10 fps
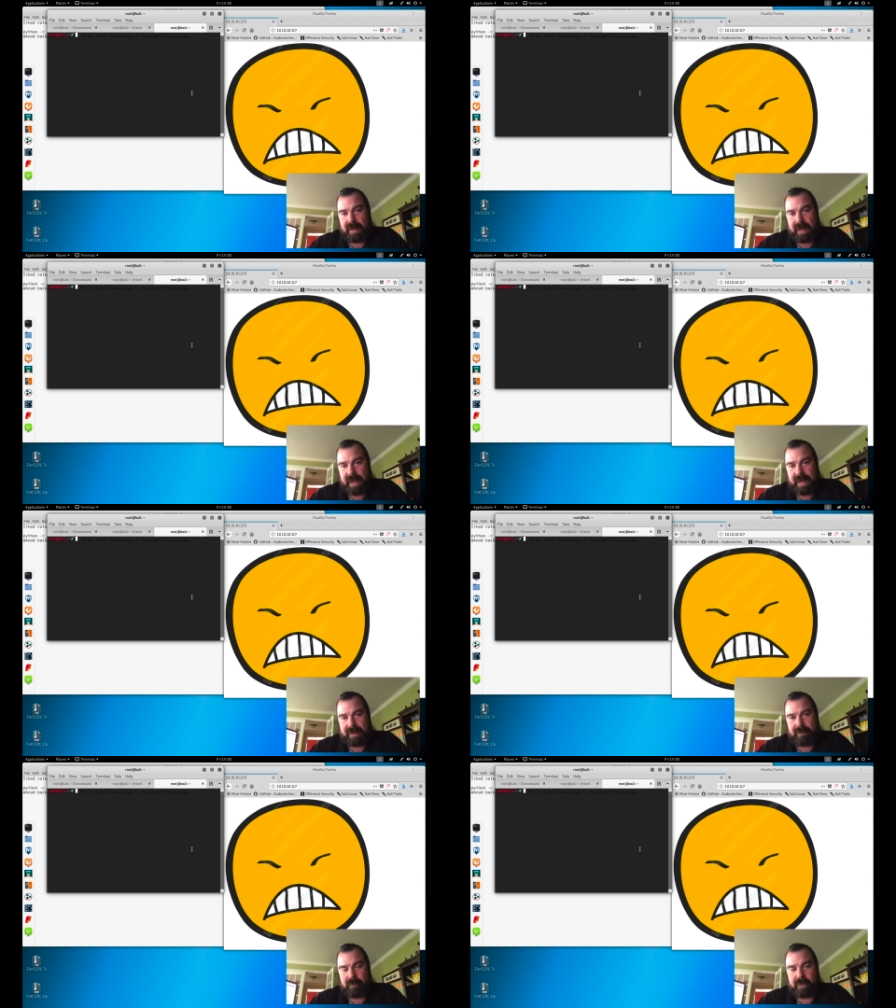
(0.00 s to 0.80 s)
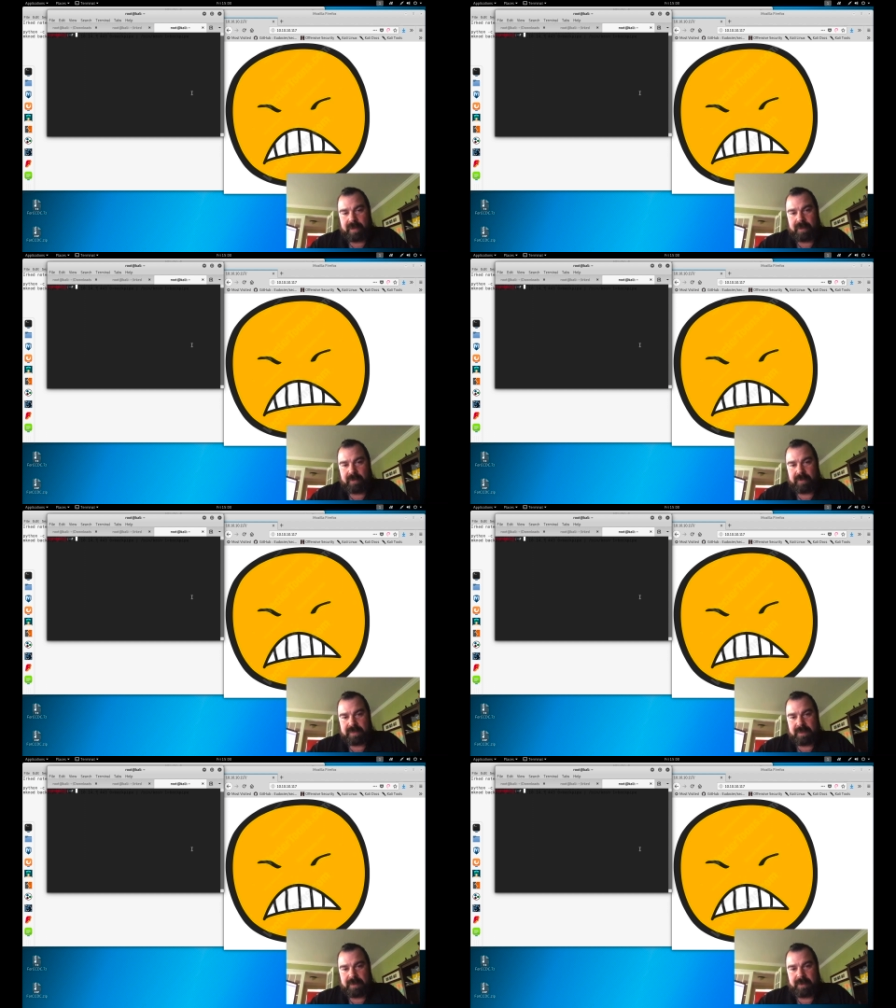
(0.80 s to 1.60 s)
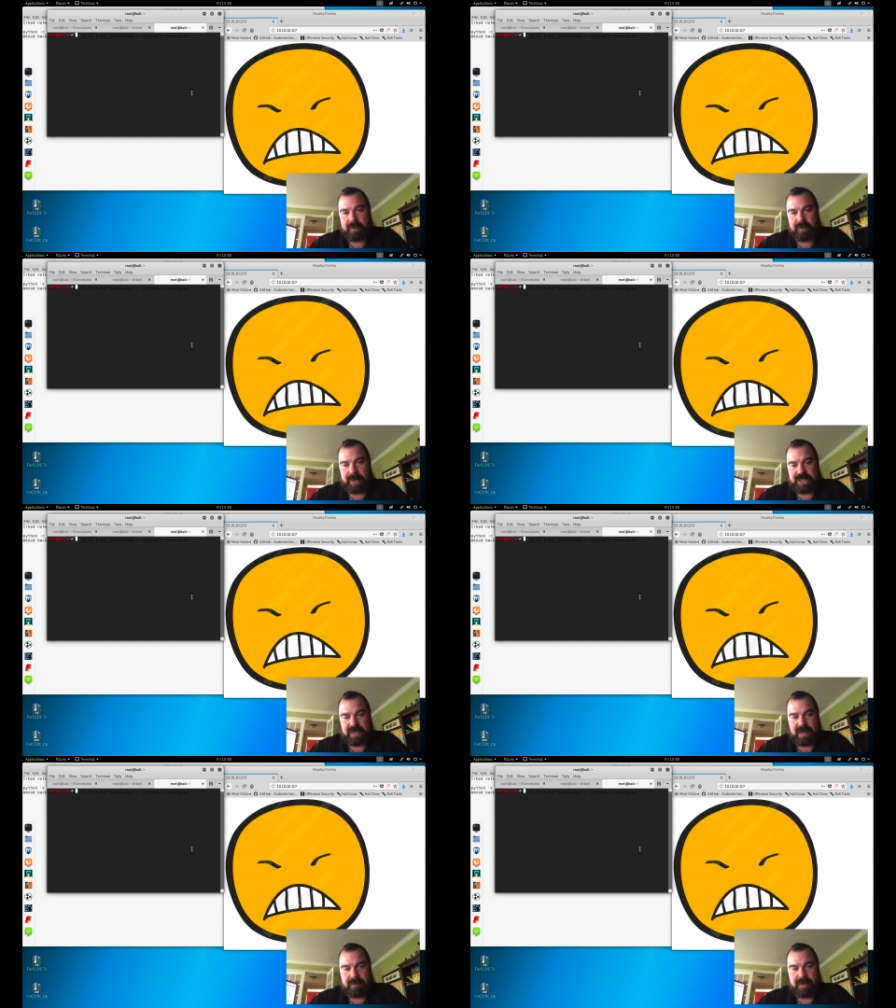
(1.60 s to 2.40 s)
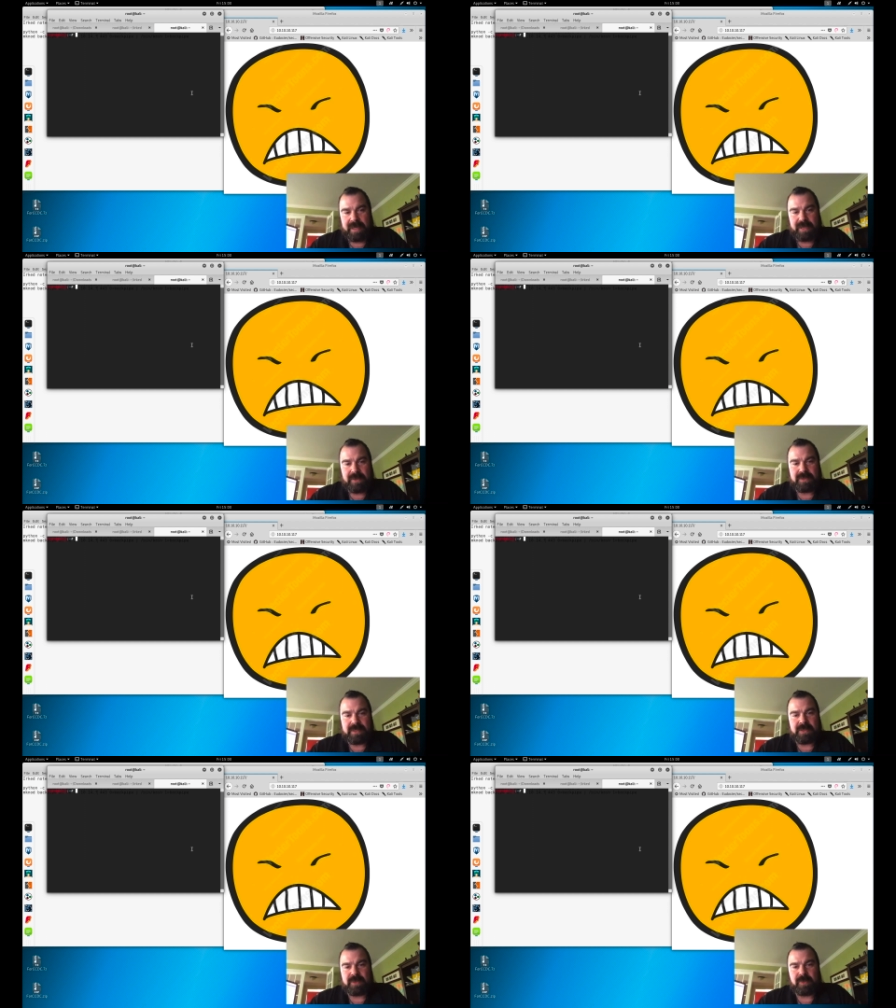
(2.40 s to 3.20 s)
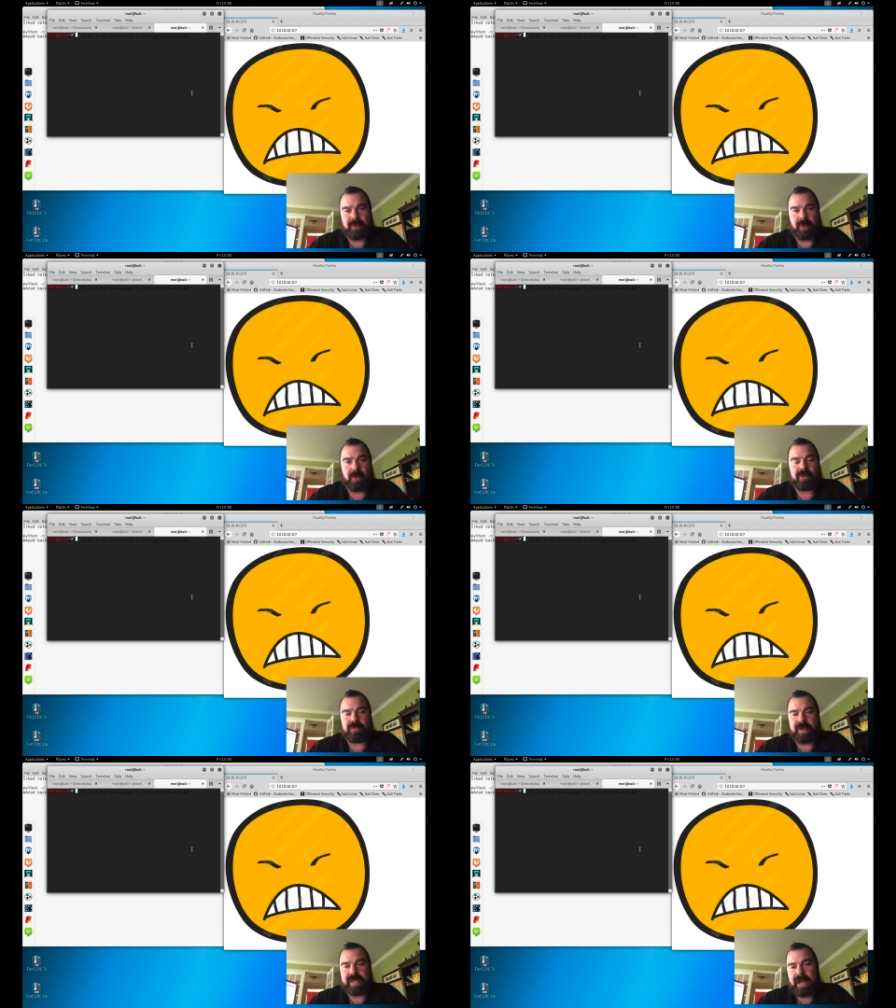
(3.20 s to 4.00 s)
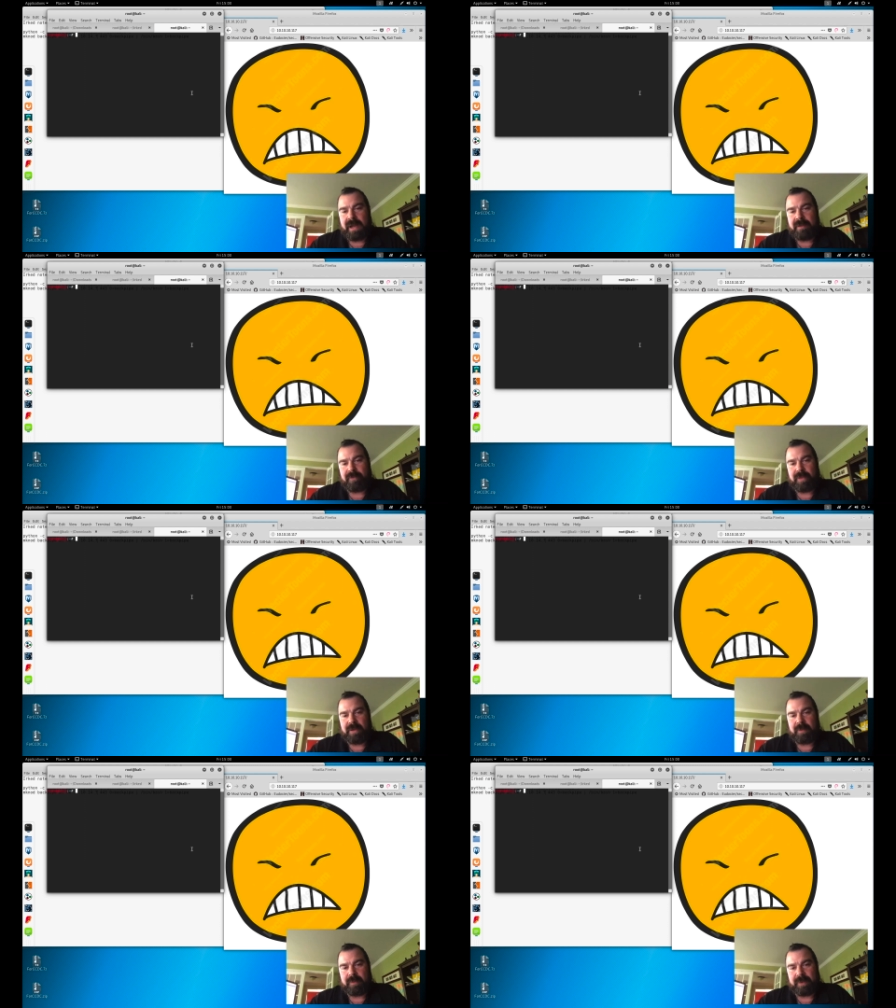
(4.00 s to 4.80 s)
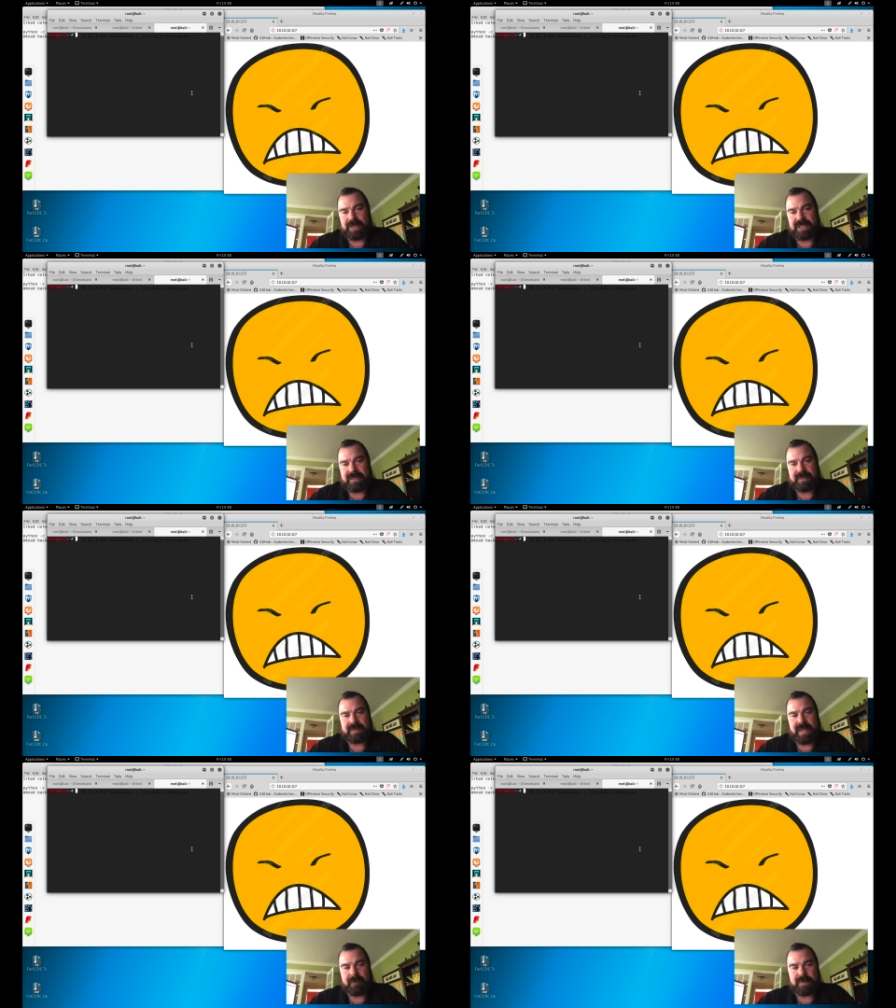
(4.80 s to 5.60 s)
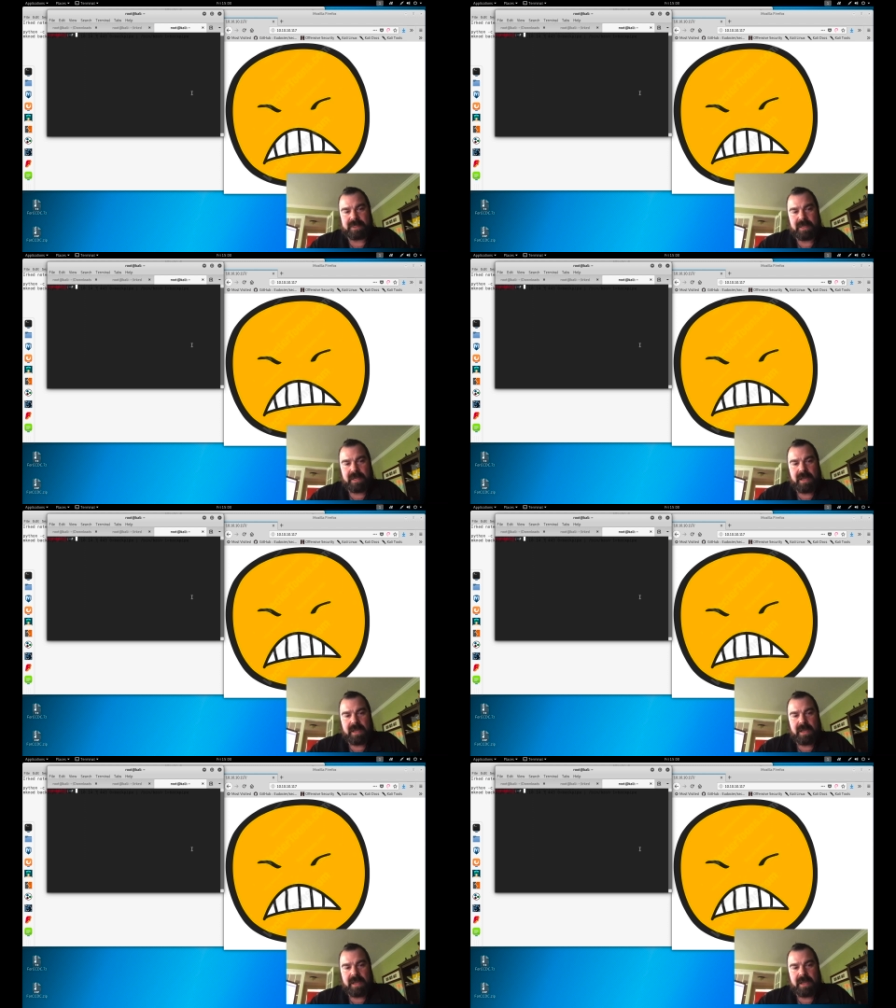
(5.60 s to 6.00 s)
and we're going to go through some enumeration. I'm going to use the tool Auto Recon for the enumeration steps.